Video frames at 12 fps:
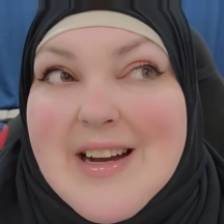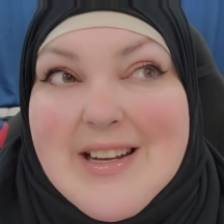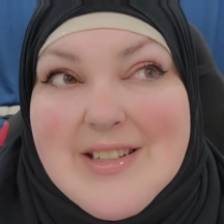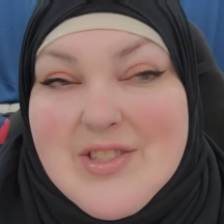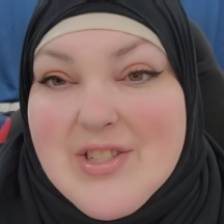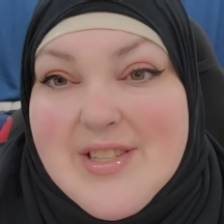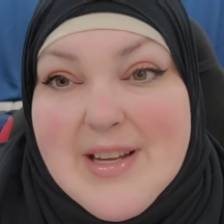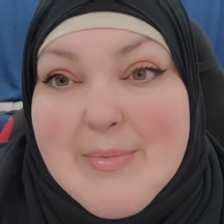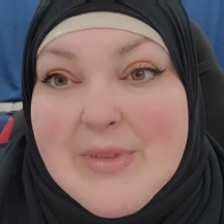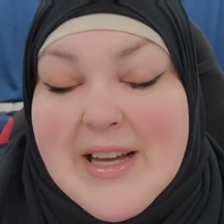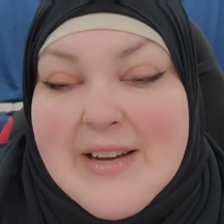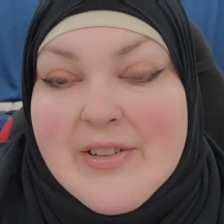
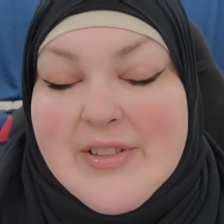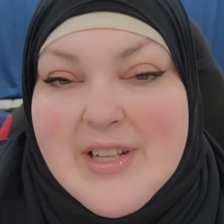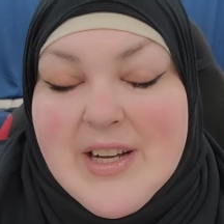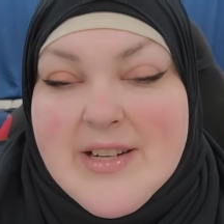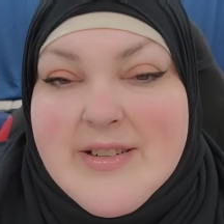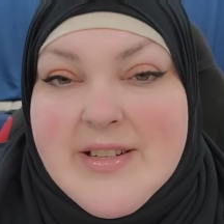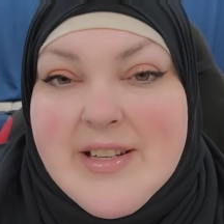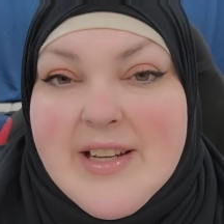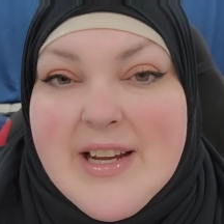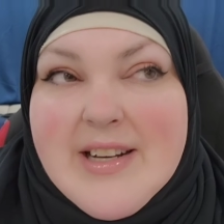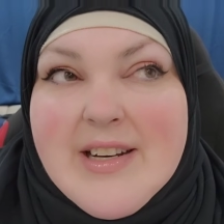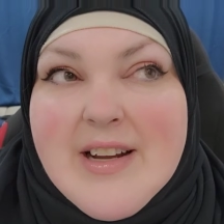I'm glad are done.
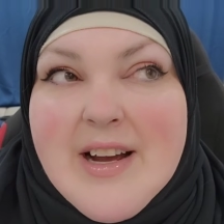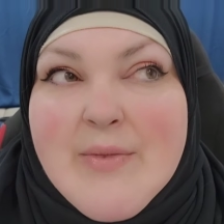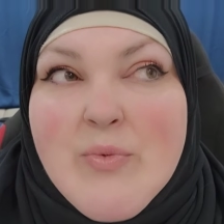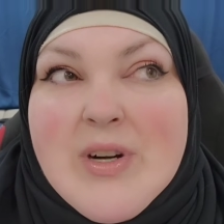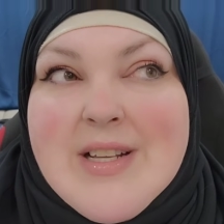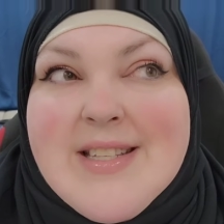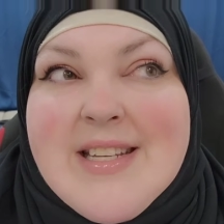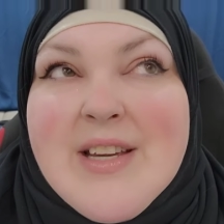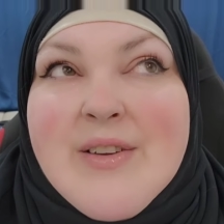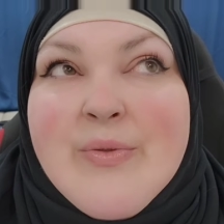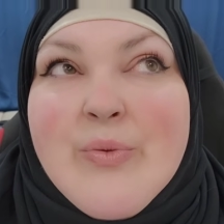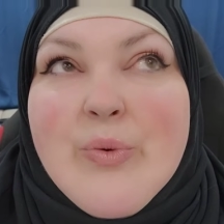And I want
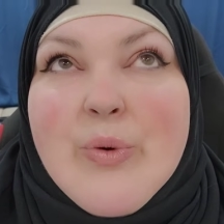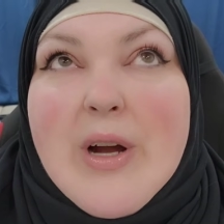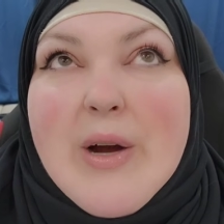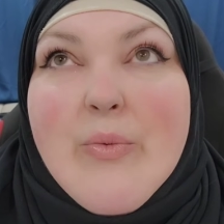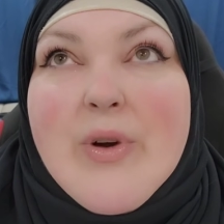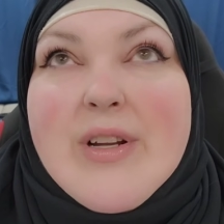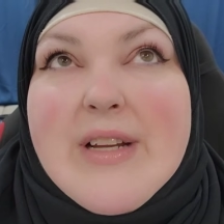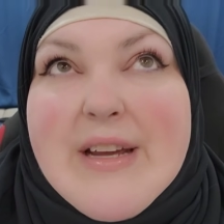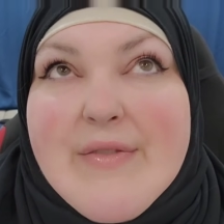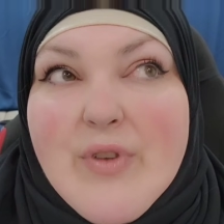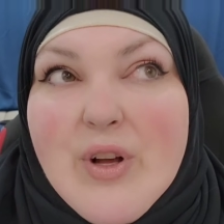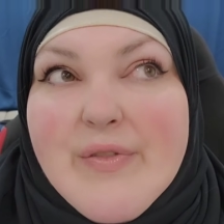to
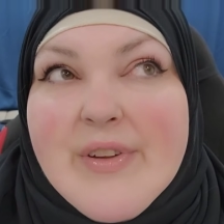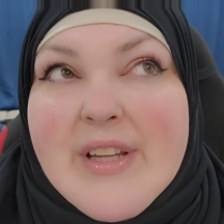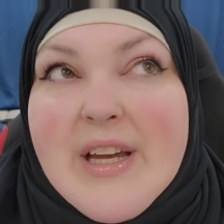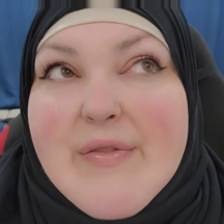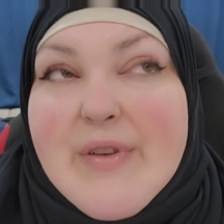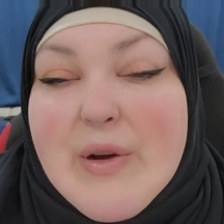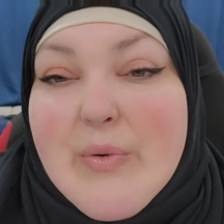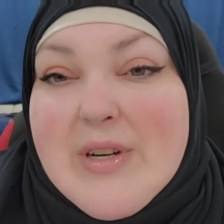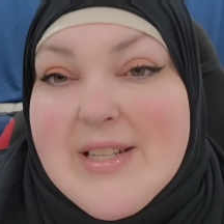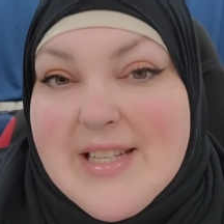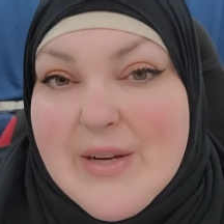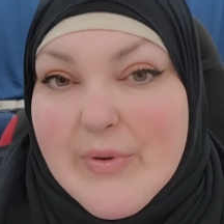evolve in life and I
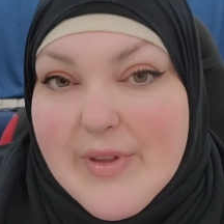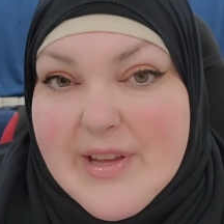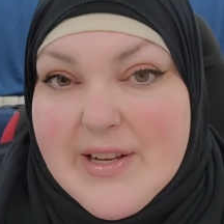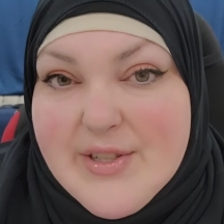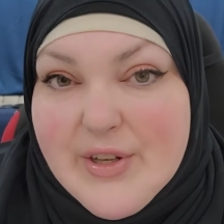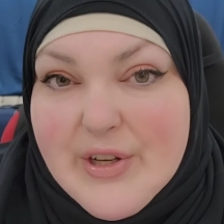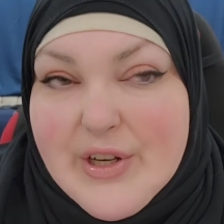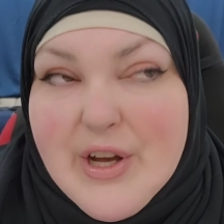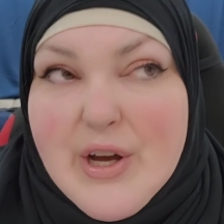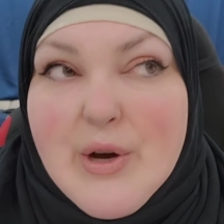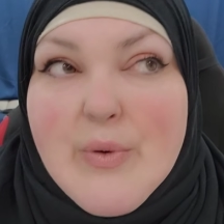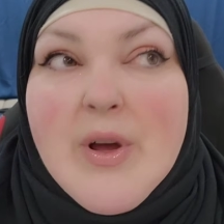want to see where things are going to
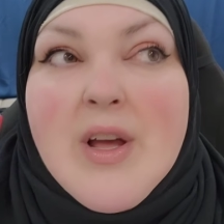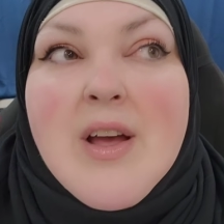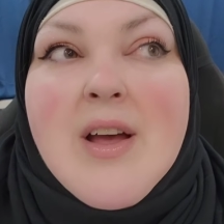go.